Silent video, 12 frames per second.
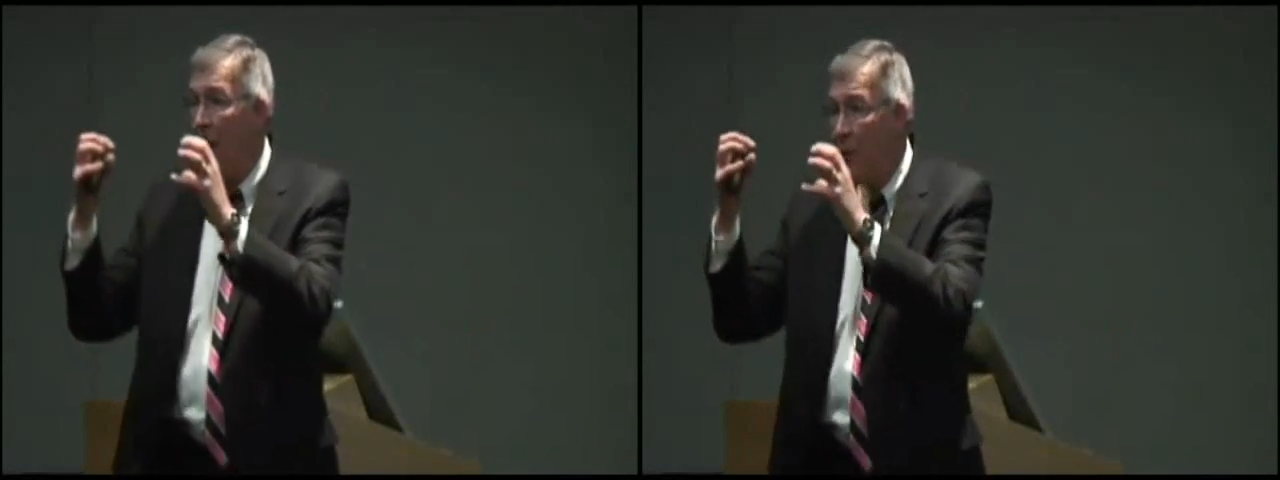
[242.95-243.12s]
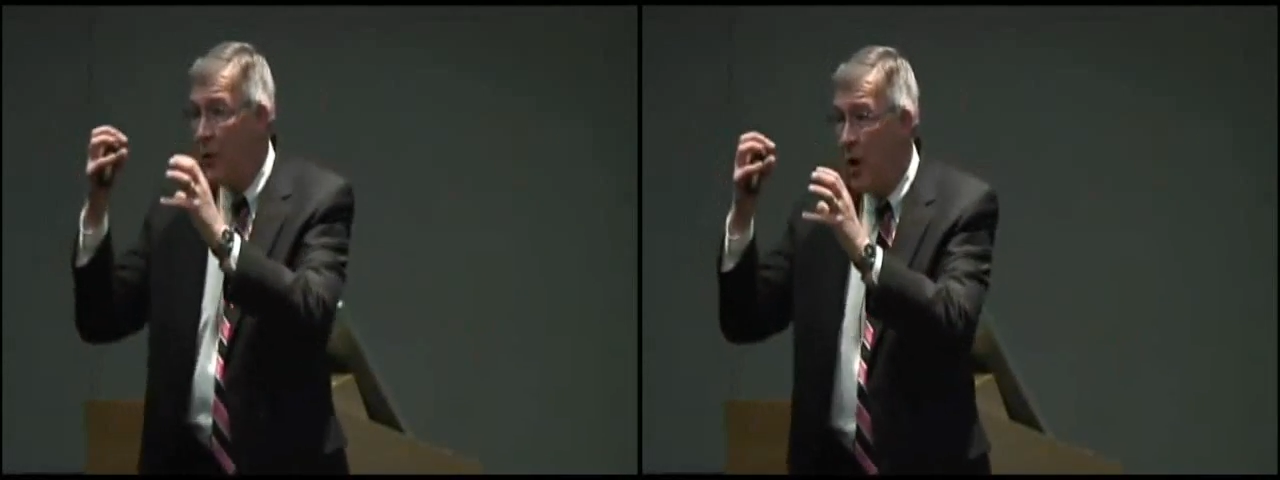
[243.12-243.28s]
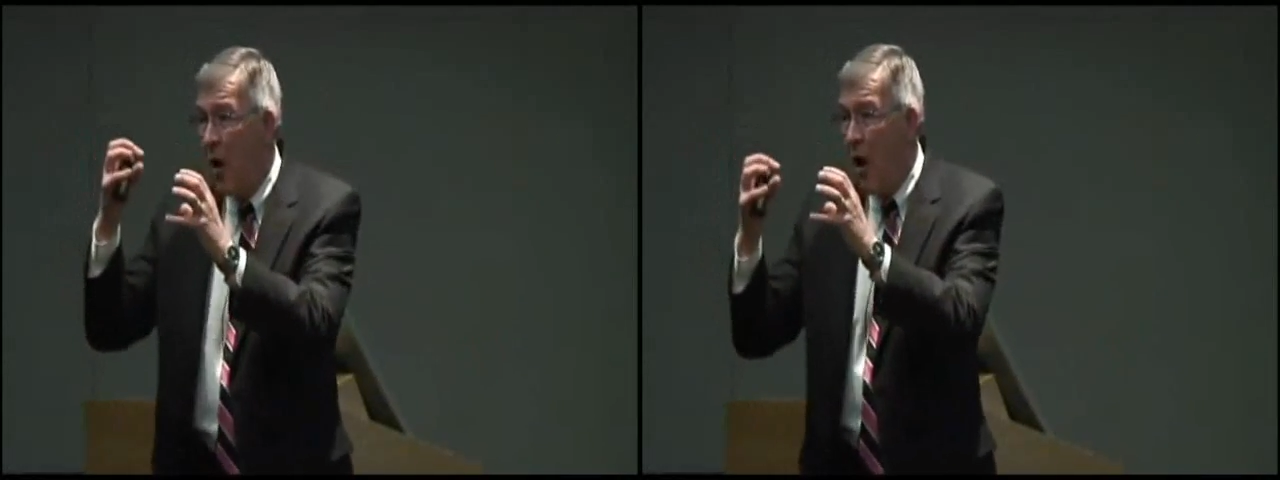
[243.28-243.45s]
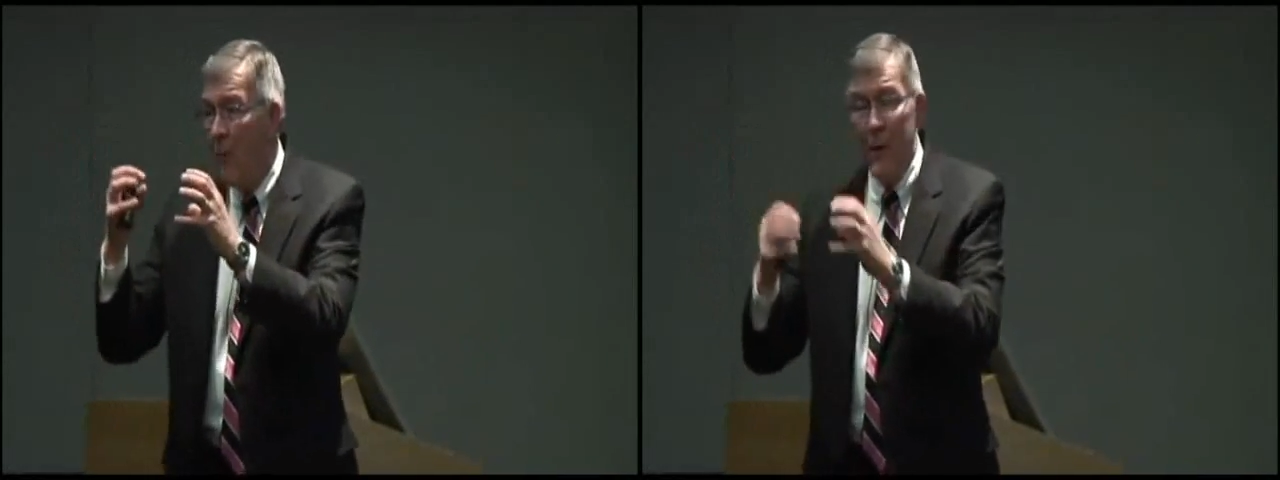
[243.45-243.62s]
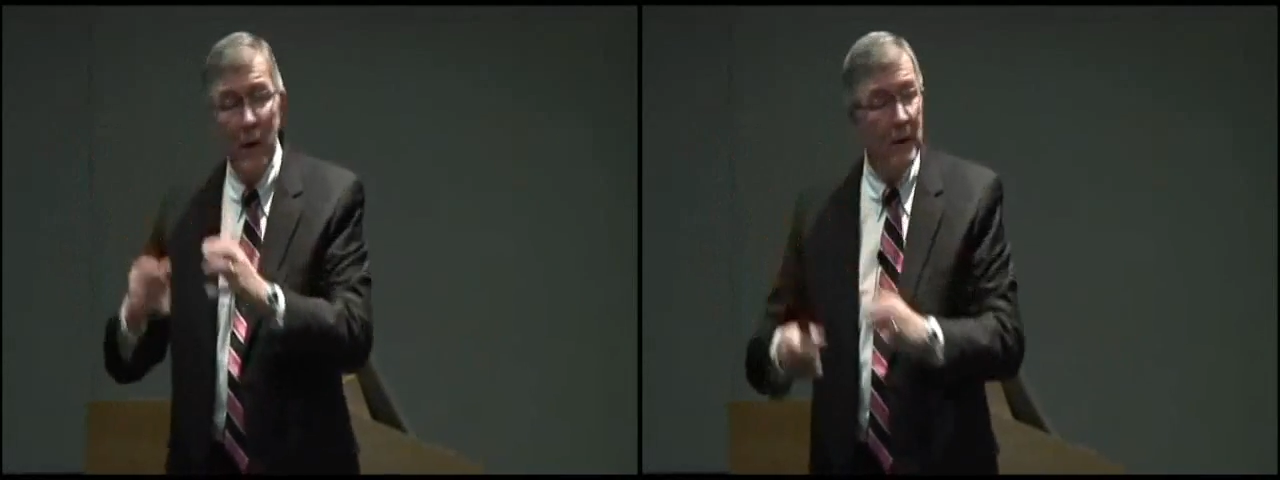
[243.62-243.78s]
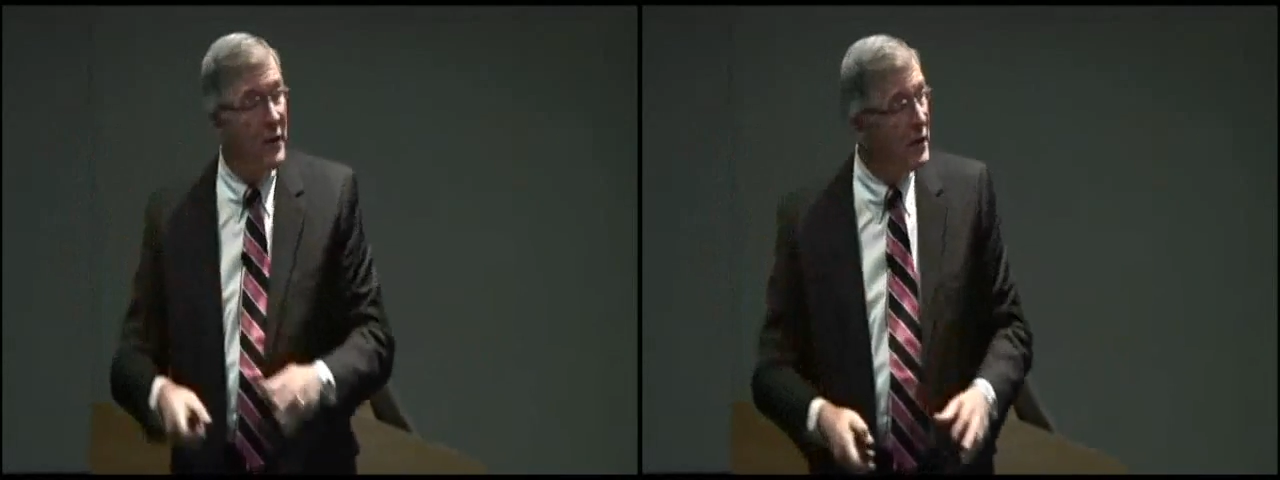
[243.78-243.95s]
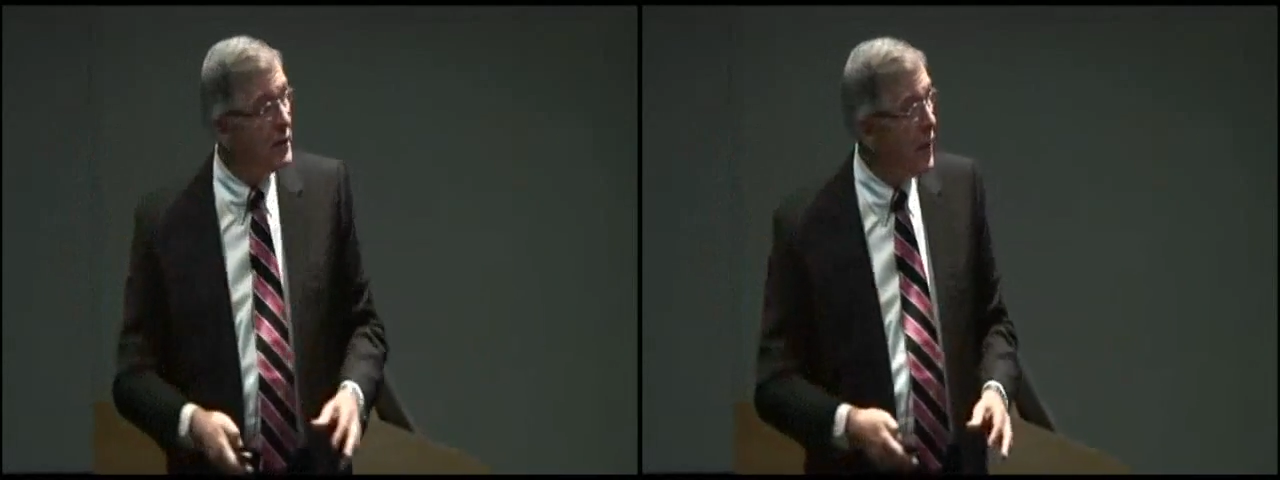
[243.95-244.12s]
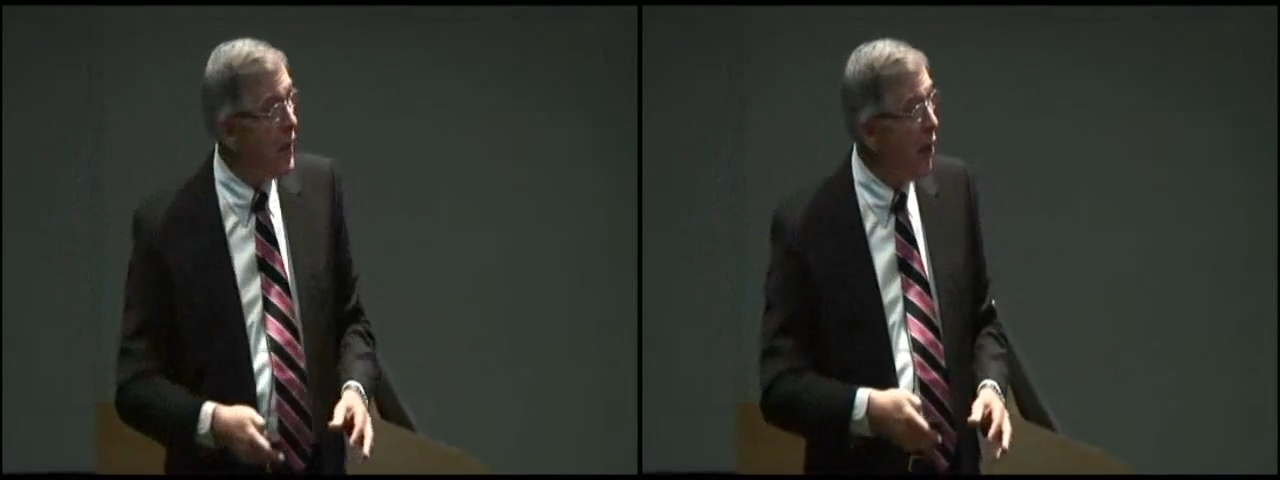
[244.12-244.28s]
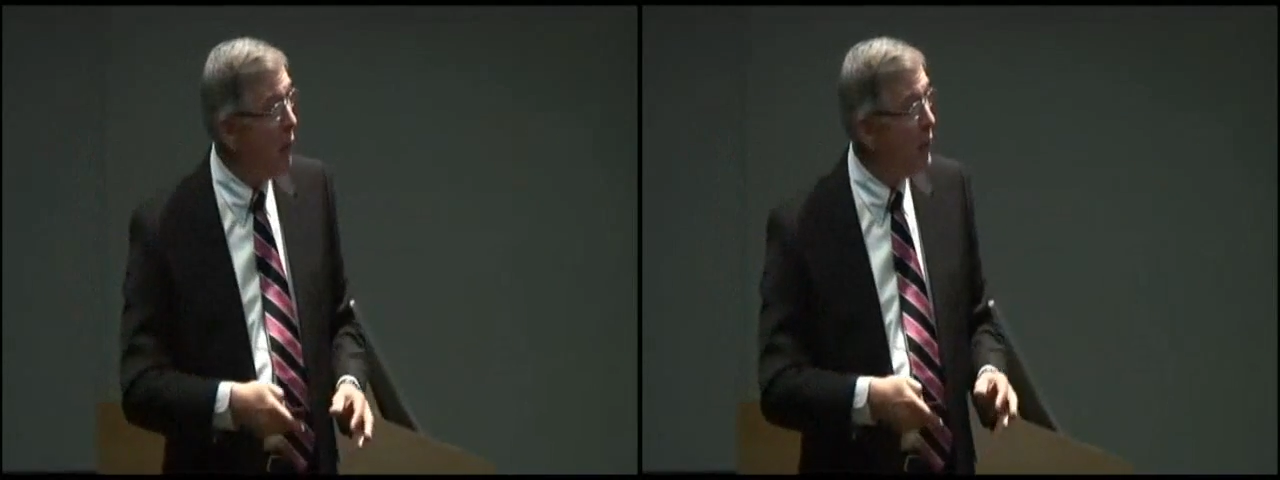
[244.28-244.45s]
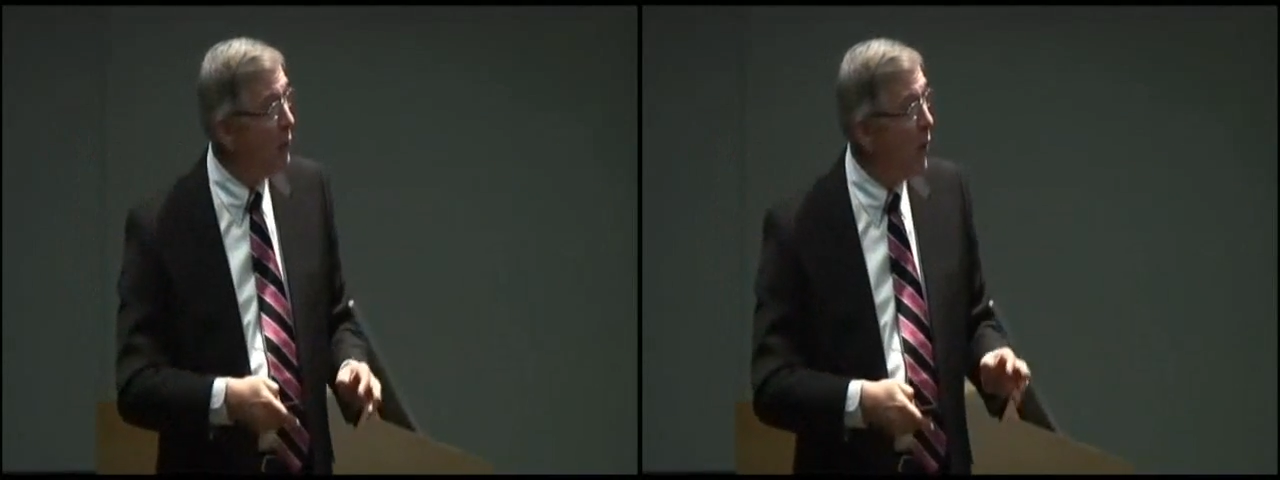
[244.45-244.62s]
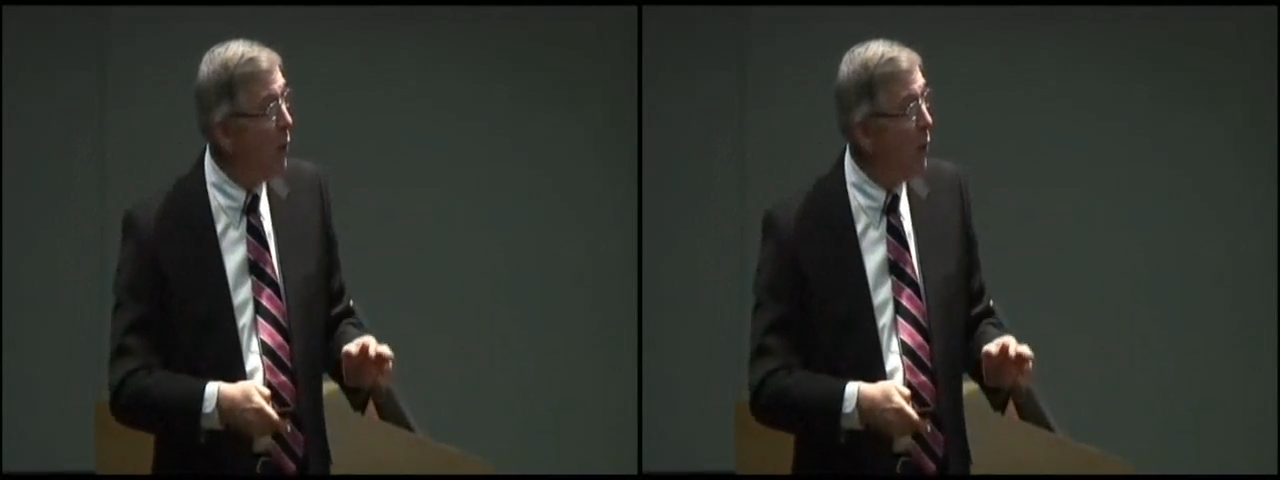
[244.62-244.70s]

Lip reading: other competencies to help you.